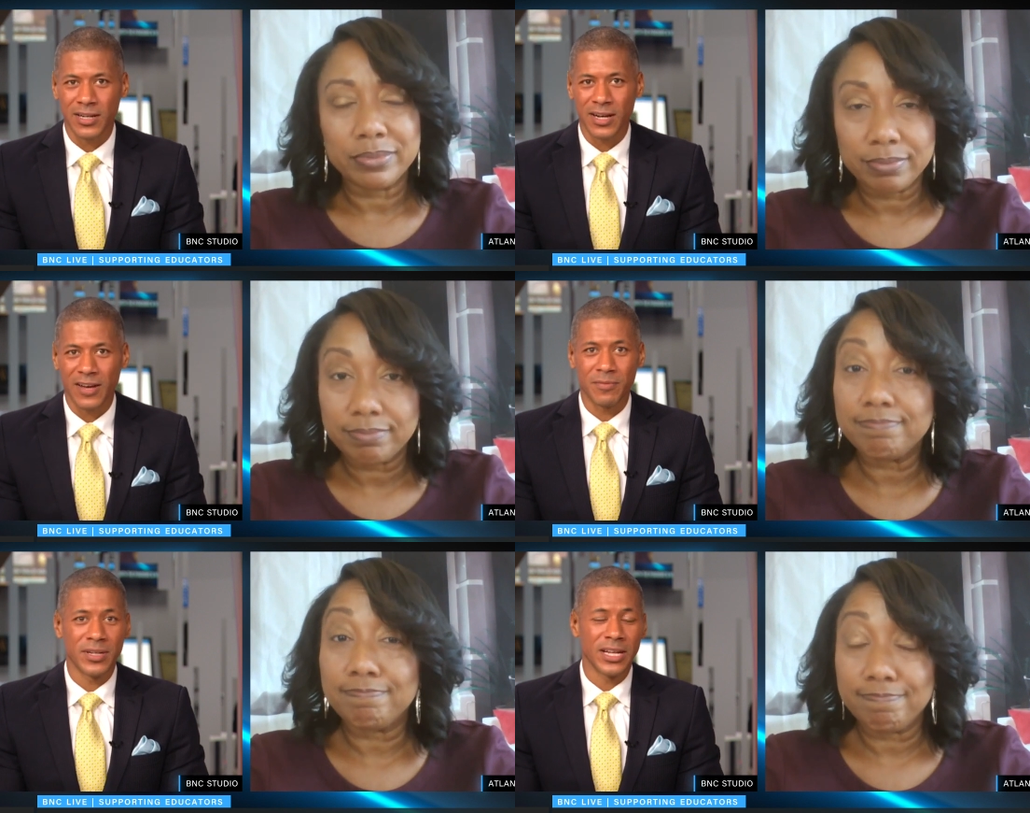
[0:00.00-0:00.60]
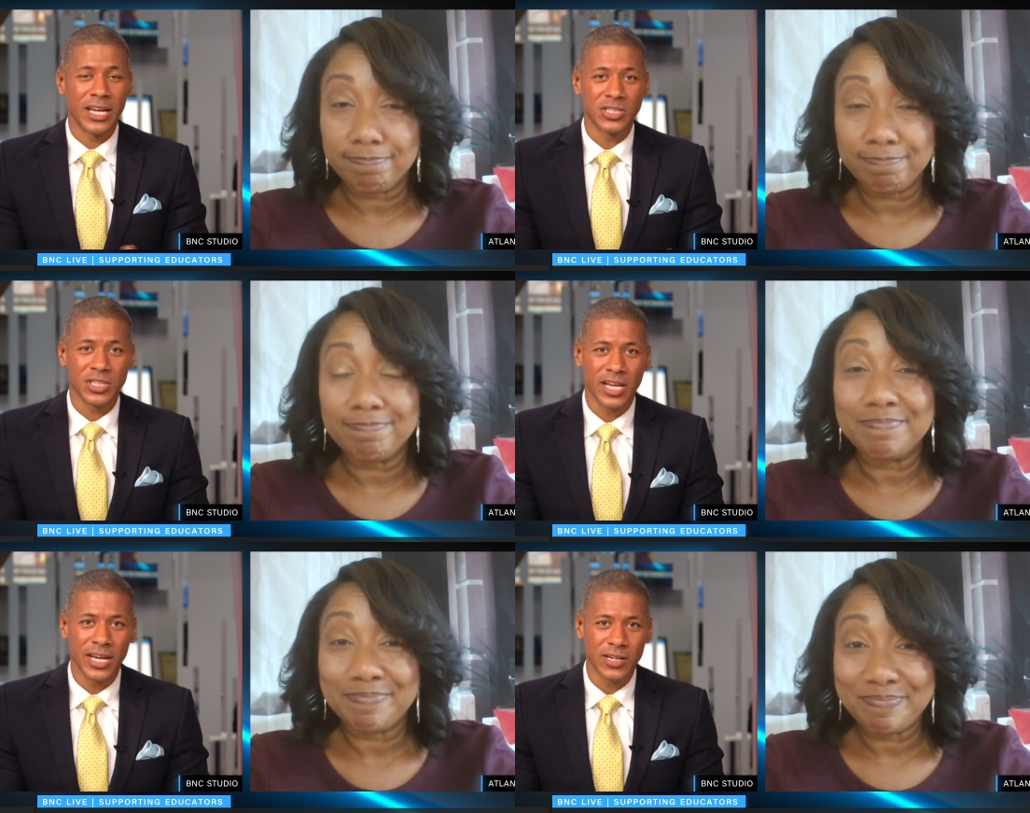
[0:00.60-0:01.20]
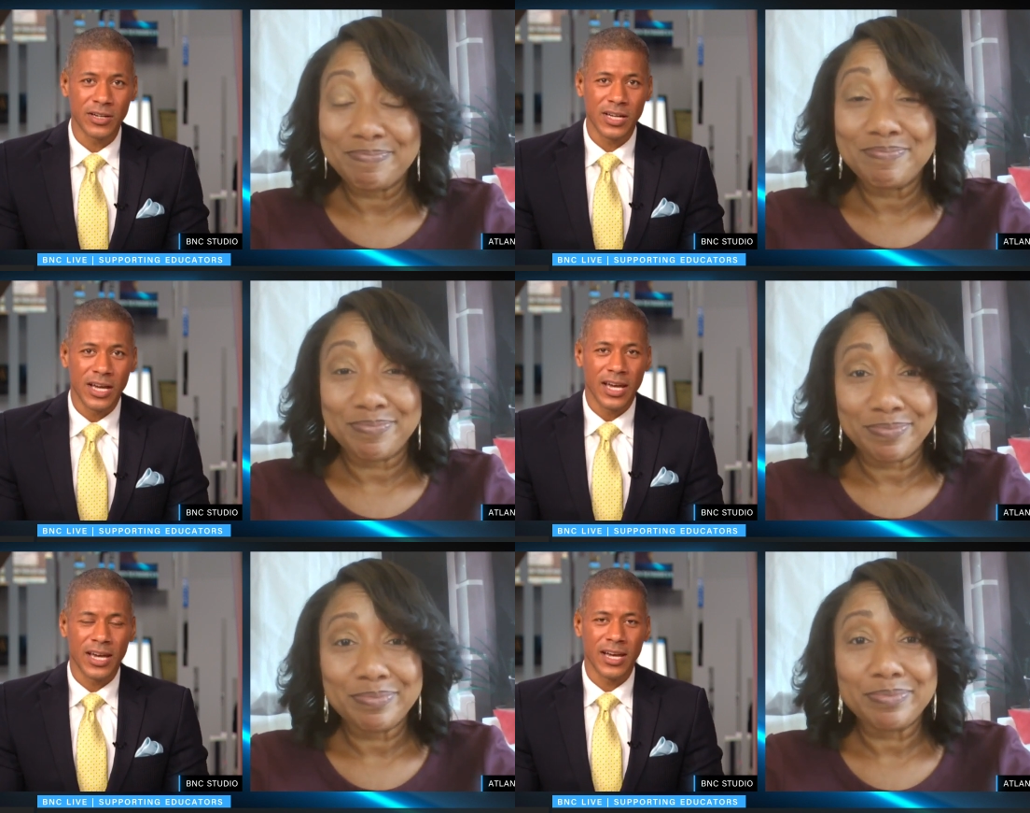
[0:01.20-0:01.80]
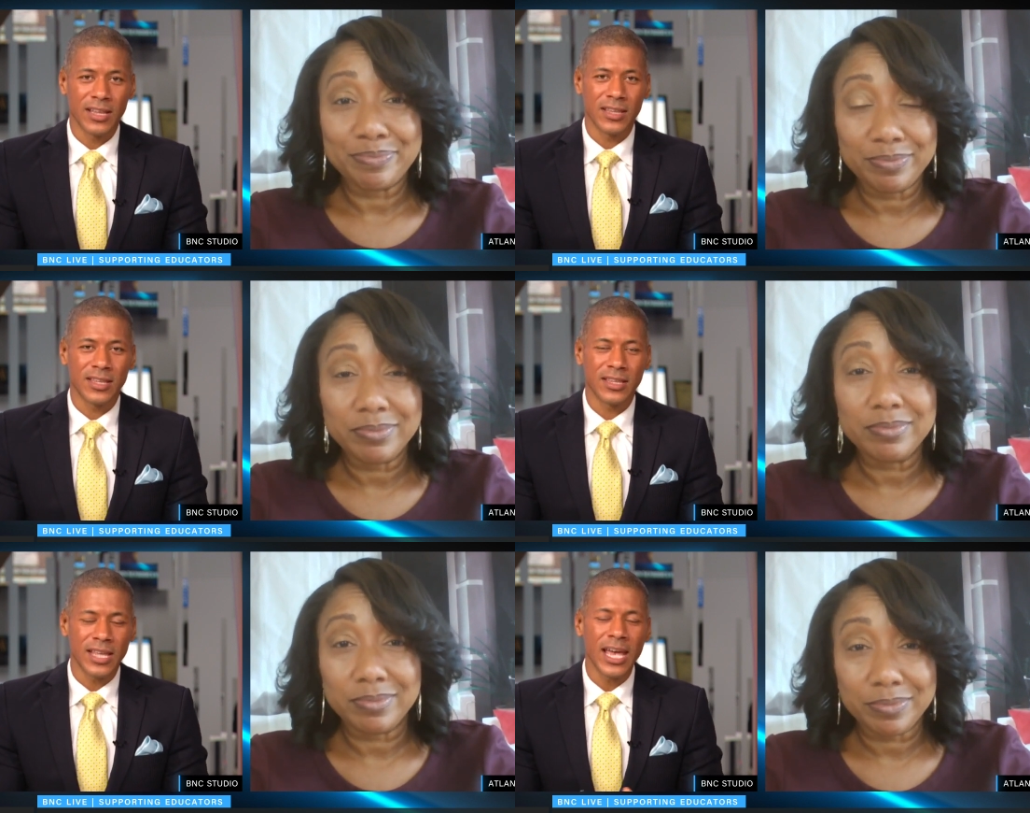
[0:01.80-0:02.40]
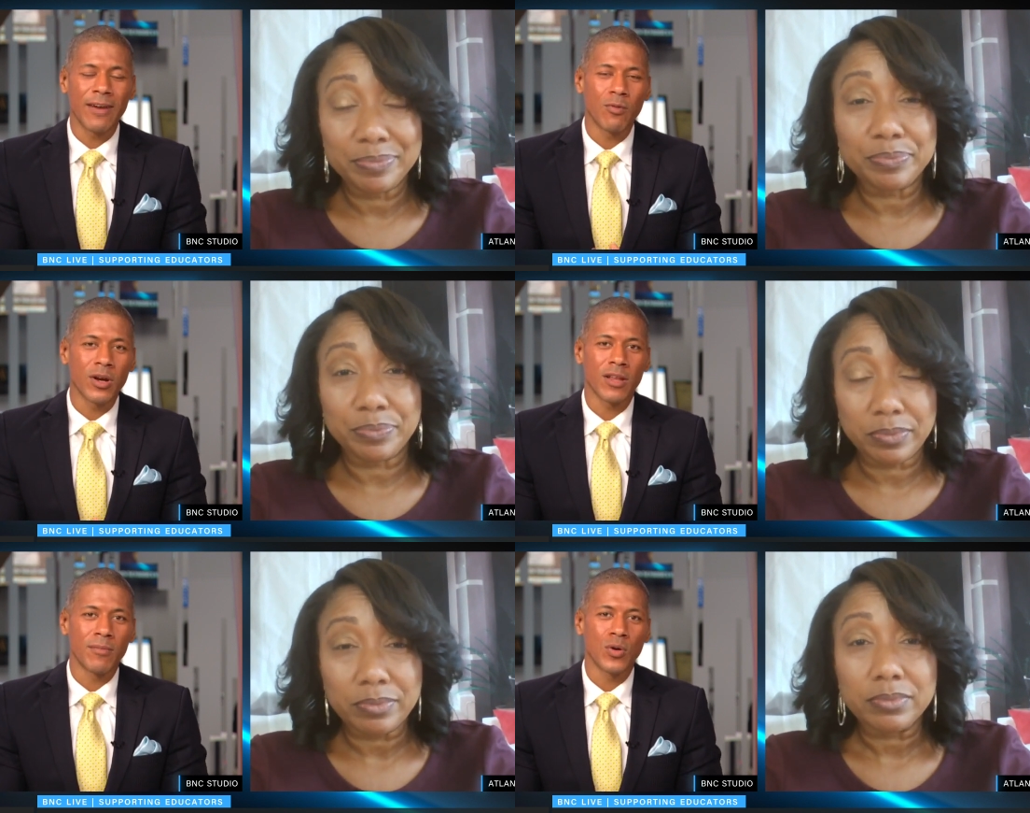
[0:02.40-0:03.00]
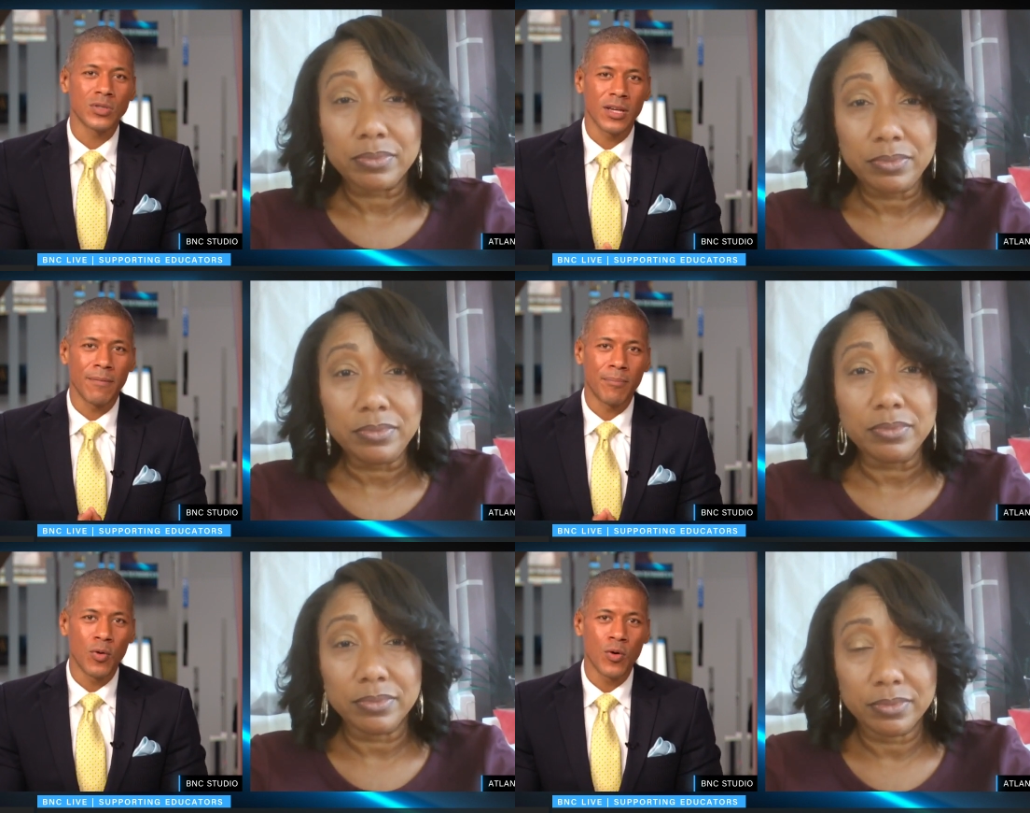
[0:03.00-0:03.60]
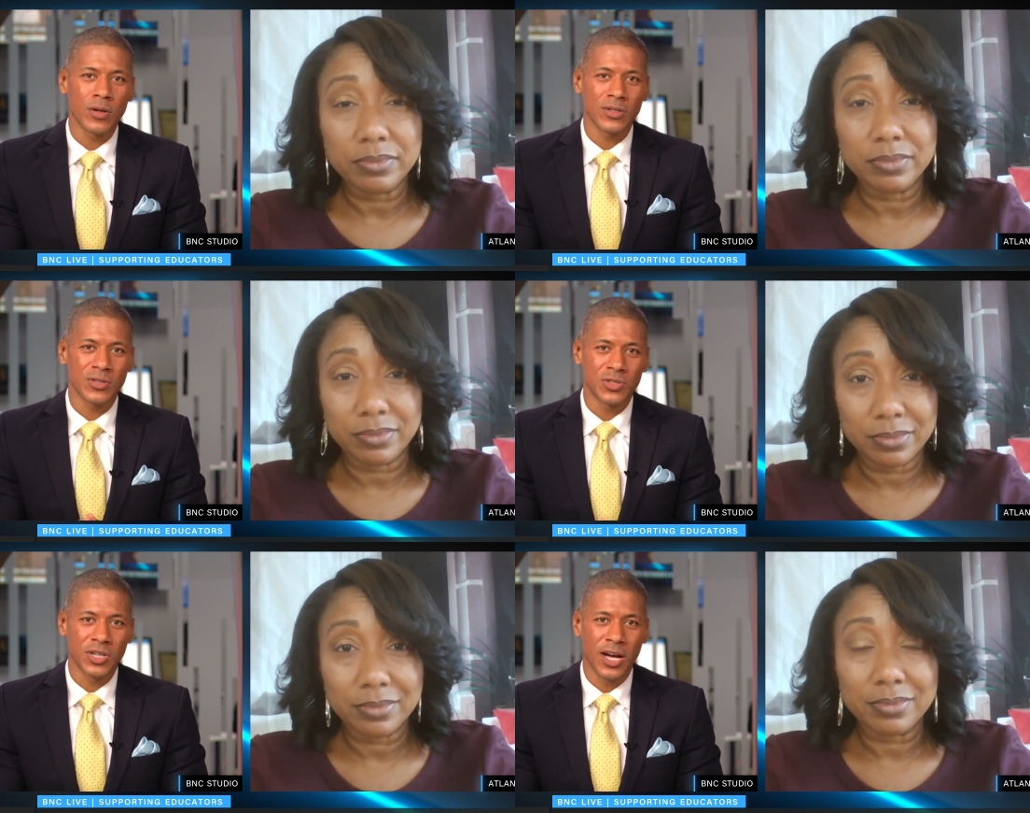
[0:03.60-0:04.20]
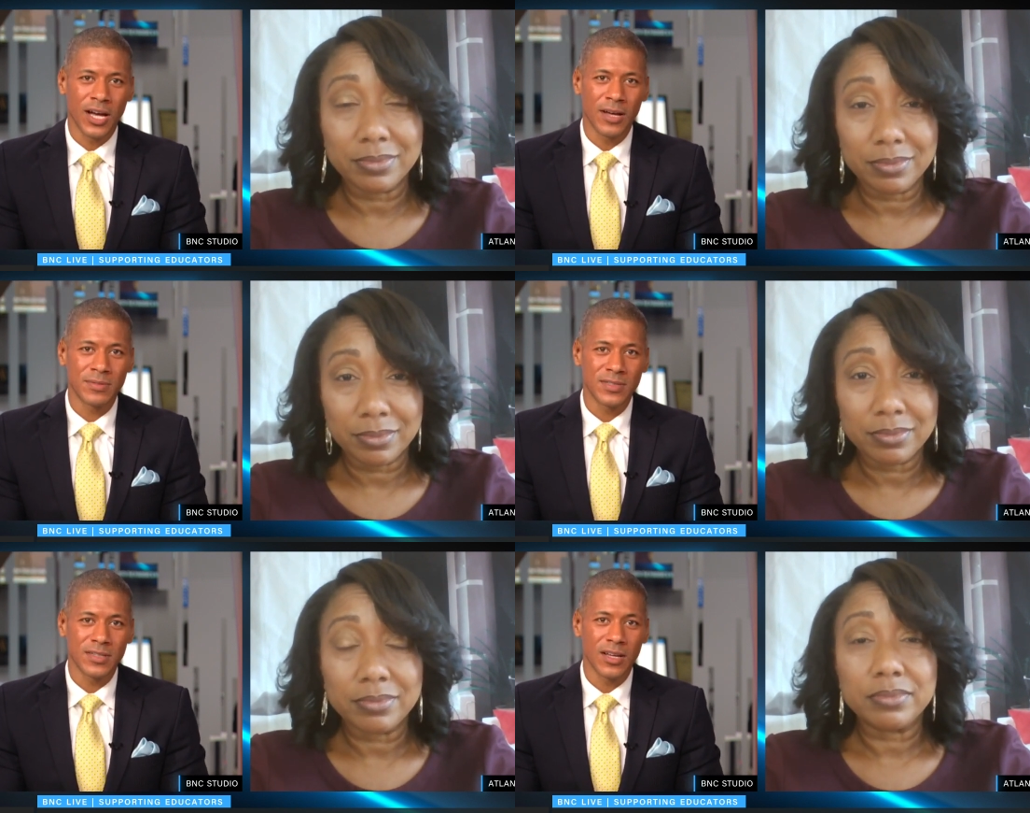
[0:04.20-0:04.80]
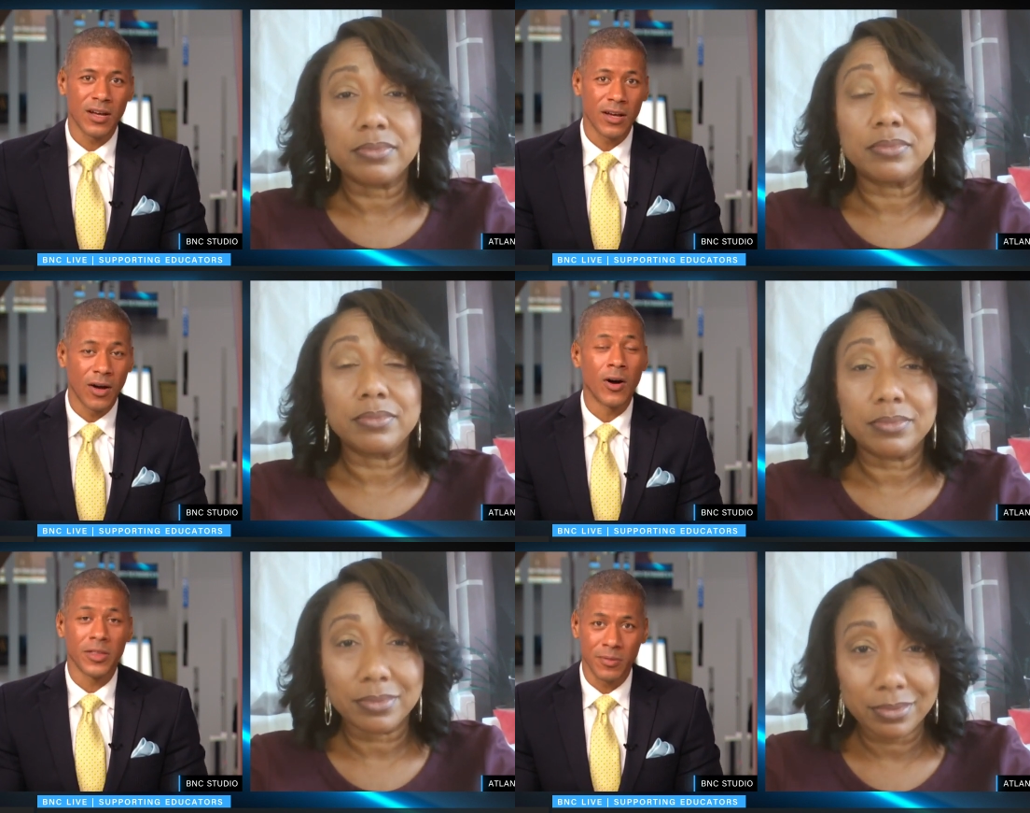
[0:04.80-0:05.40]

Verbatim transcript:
Speaker 1: I've been an educator, and they have one of the most important jobs on the